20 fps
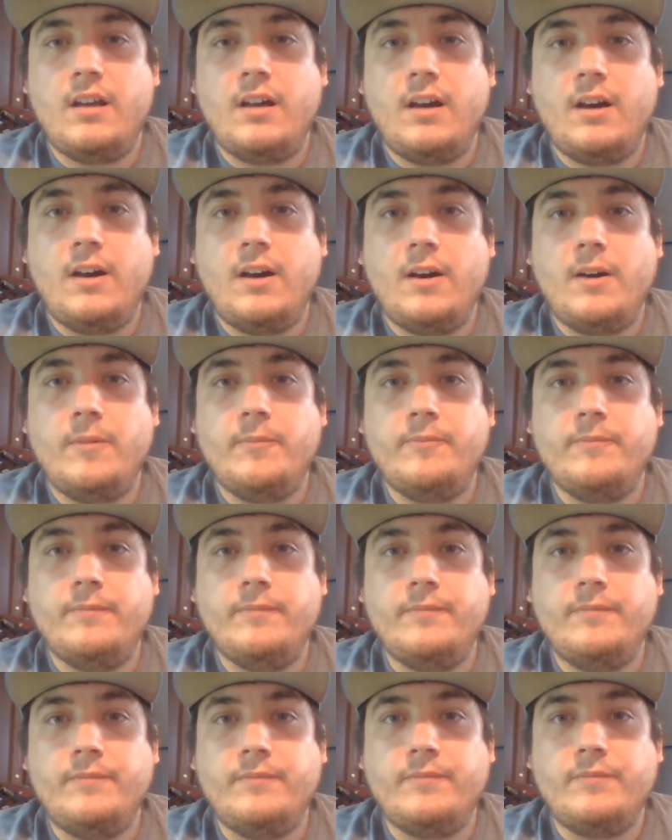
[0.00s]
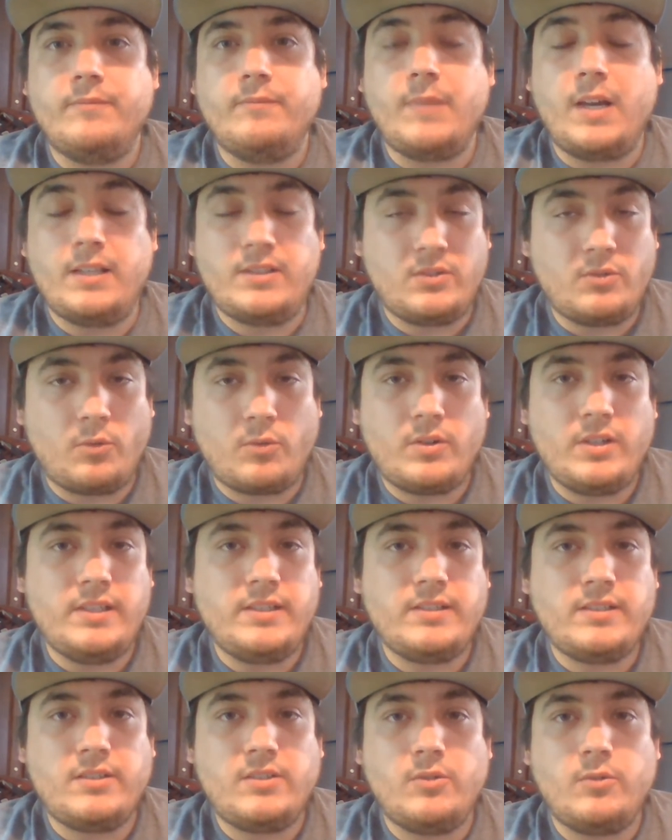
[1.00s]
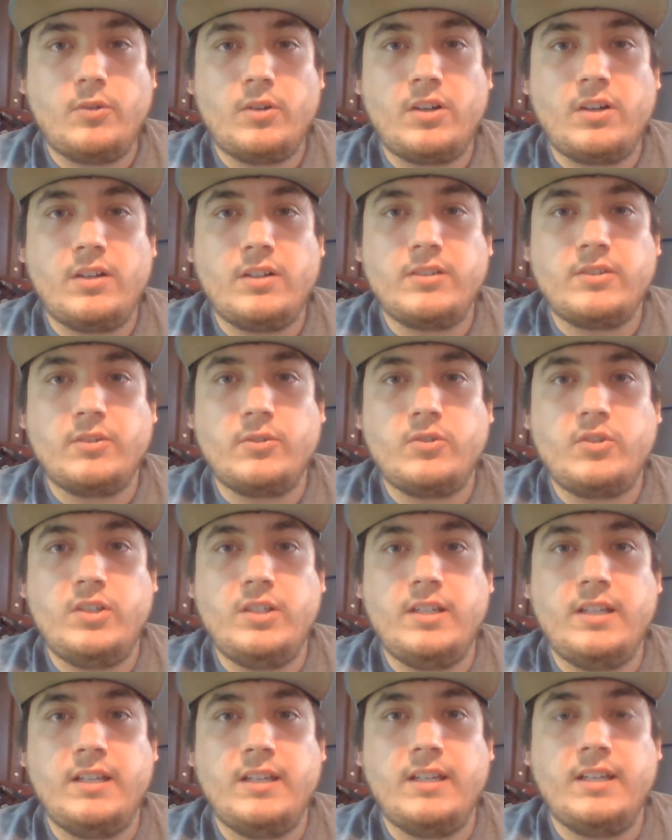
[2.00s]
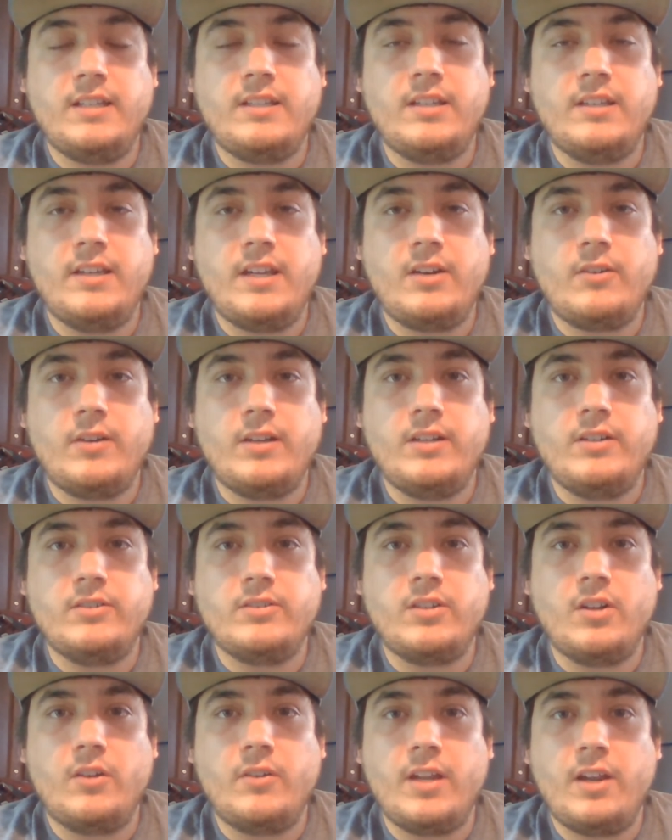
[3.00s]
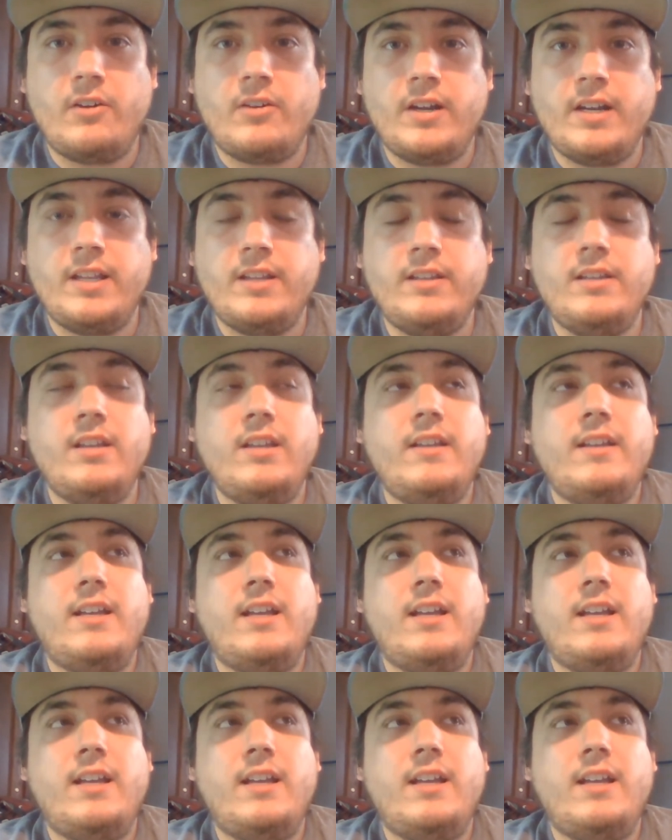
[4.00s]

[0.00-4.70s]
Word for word: um, my stories to her so she can get the narrators to narrate it.